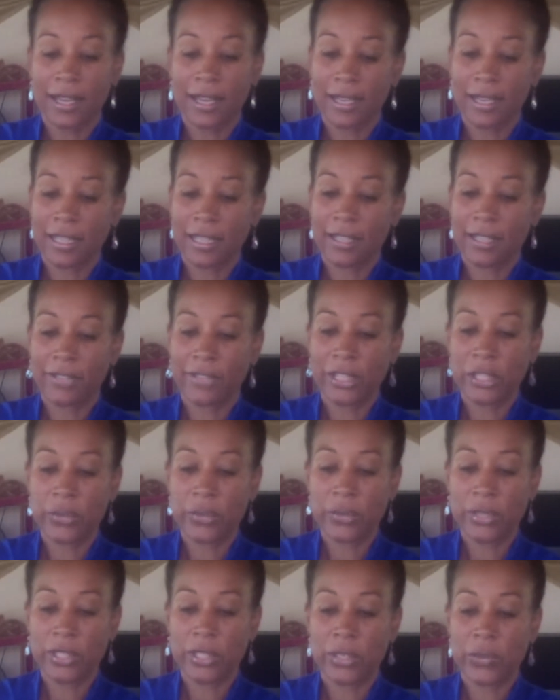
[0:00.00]
and
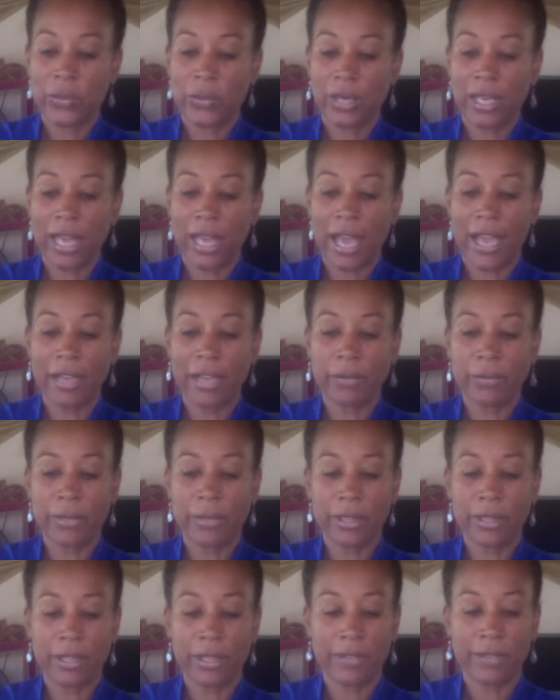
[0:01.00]
individuals to align
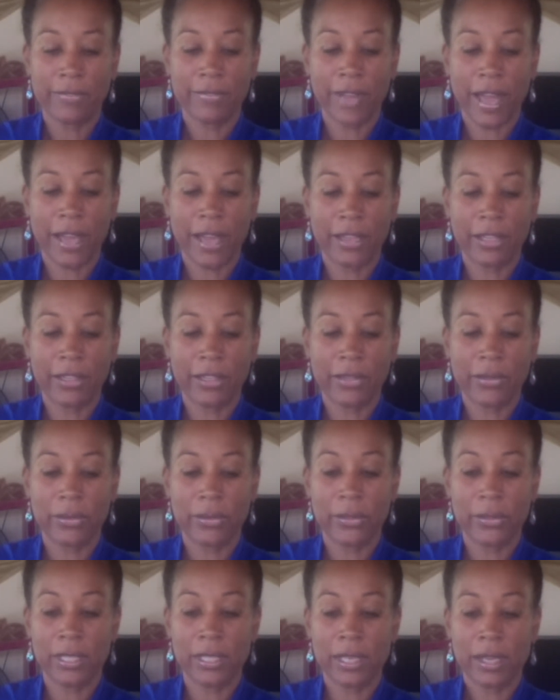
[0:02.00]
with their
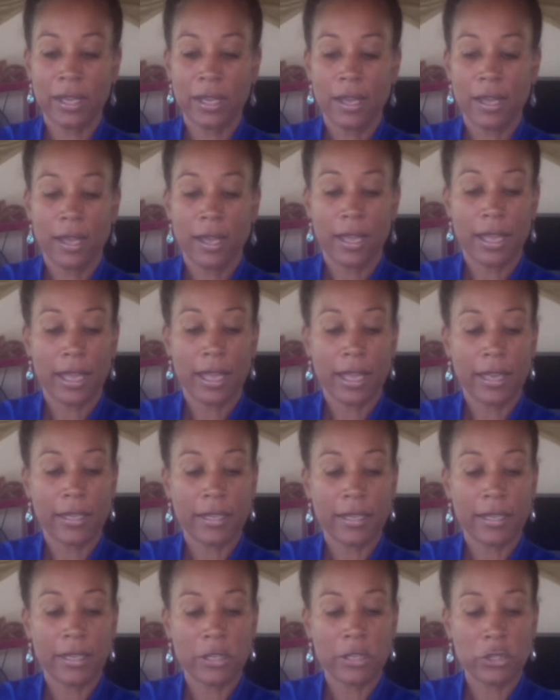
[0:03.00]
values
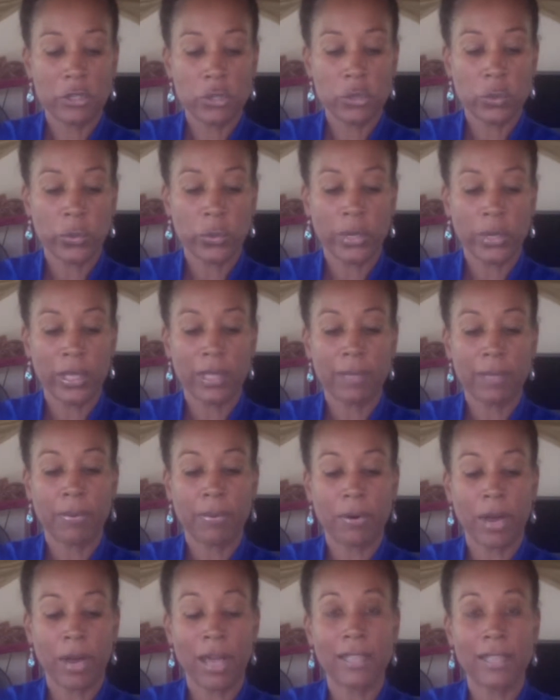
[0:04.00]
and enjoy the
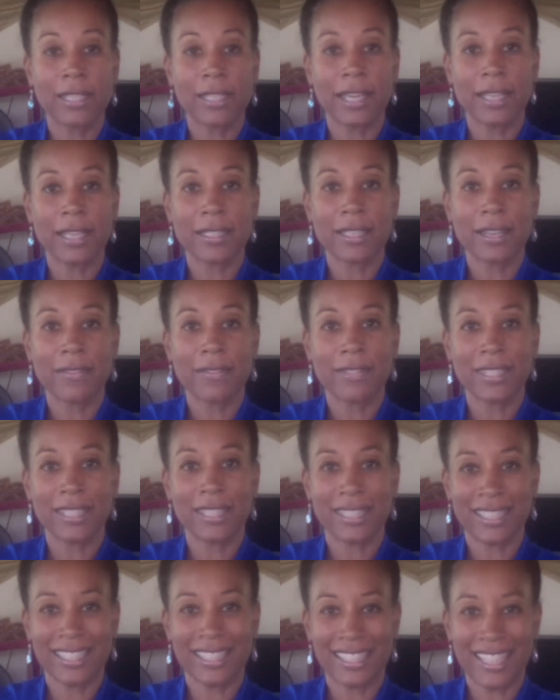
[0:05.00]
process of
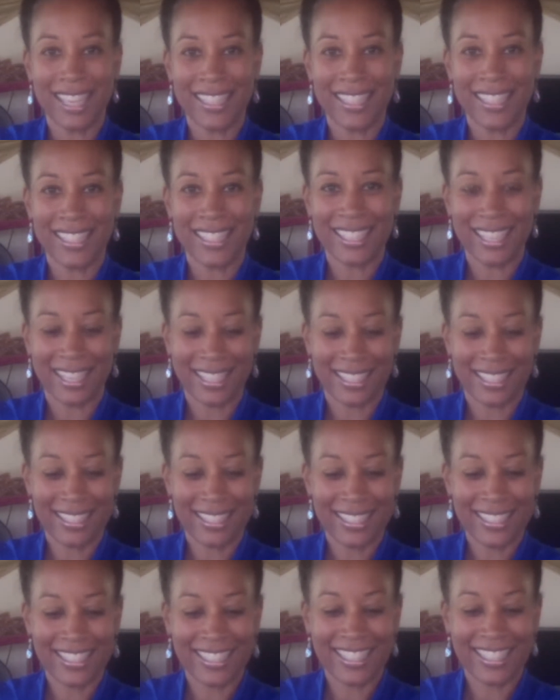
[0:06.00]
successing.
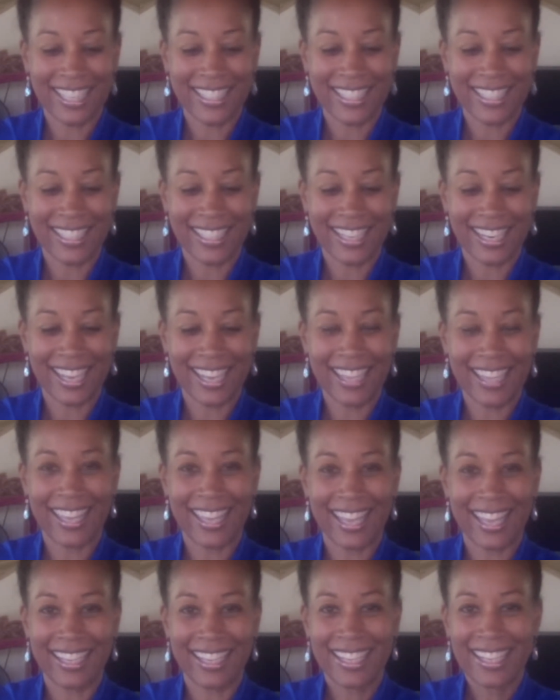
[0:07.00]
I like
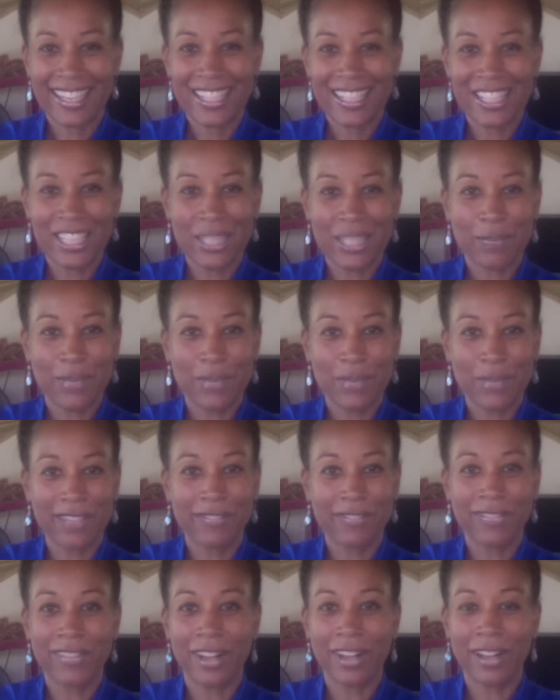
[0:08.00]
that. She's been
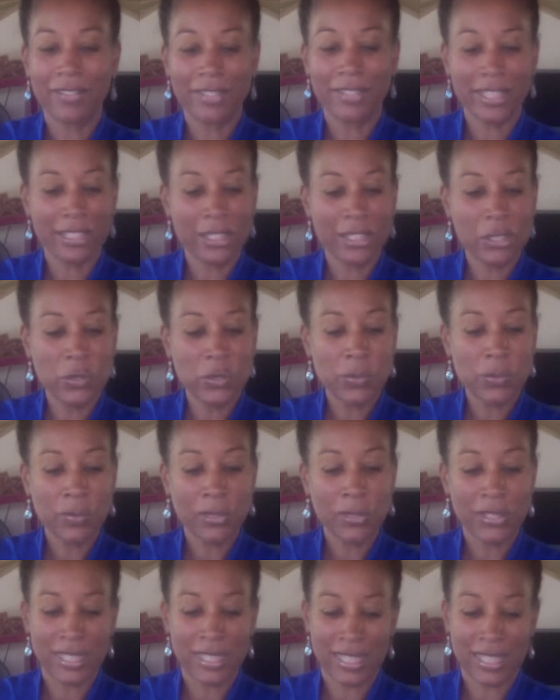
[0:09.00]
involved in
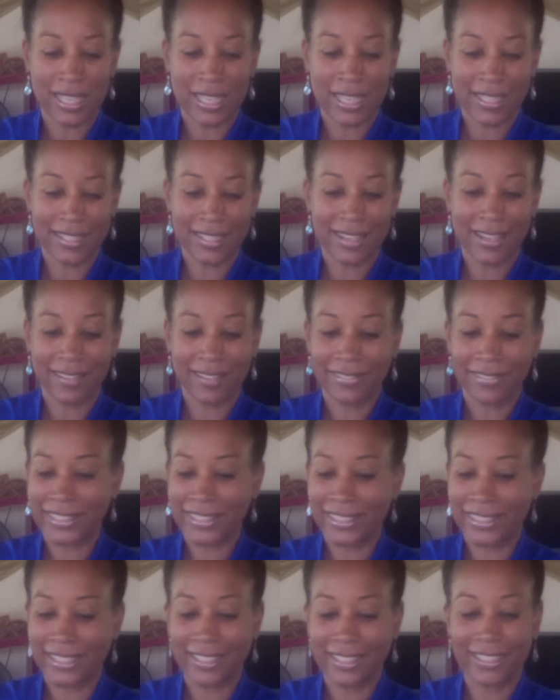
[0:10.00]
numerous things.
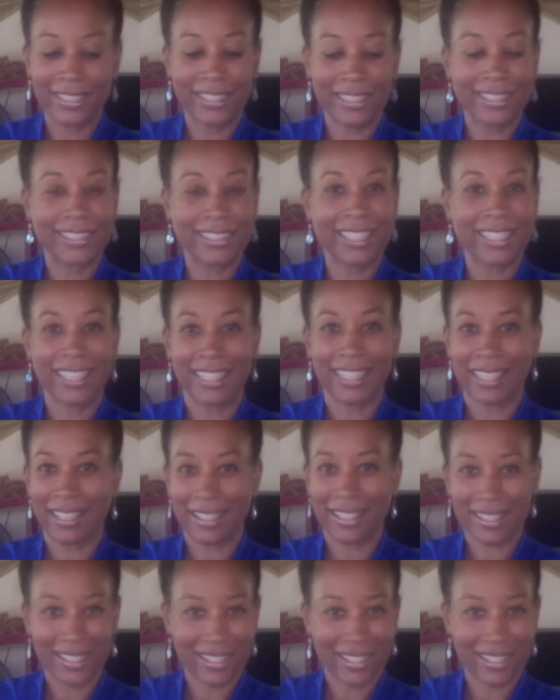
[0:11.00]
Obviously, she's like